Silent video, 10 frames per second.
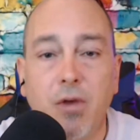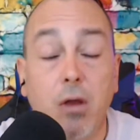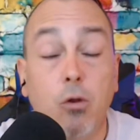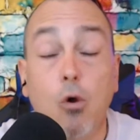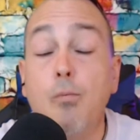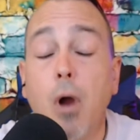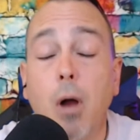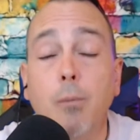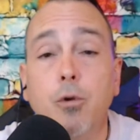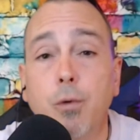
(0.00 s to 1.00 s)
He had no
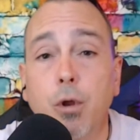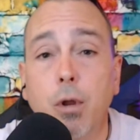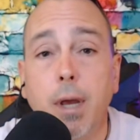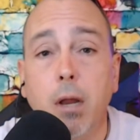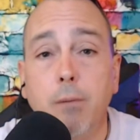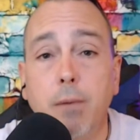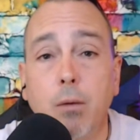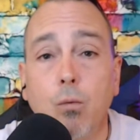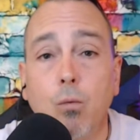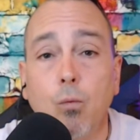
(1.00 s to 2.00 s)
problem
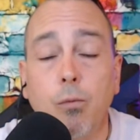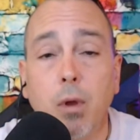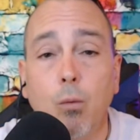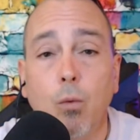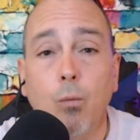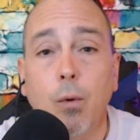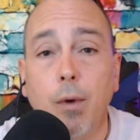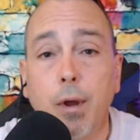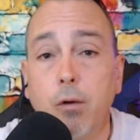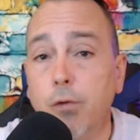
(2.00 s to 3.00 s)
communicating with me when we
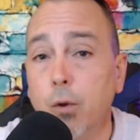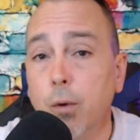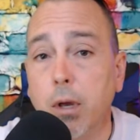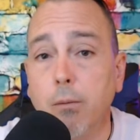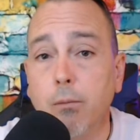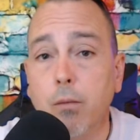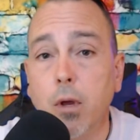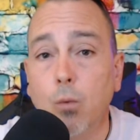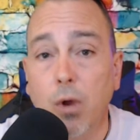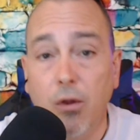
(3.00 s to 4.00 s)
were interviewing him,
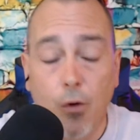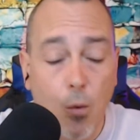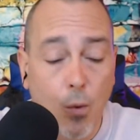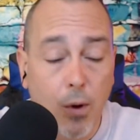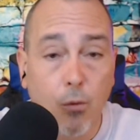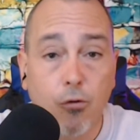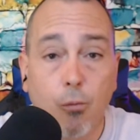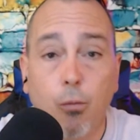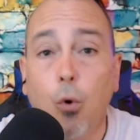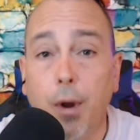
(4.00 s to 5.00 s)
when he thought we were
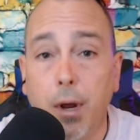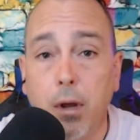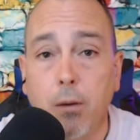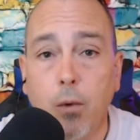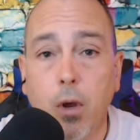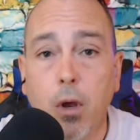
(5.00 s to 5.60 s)
supporting him.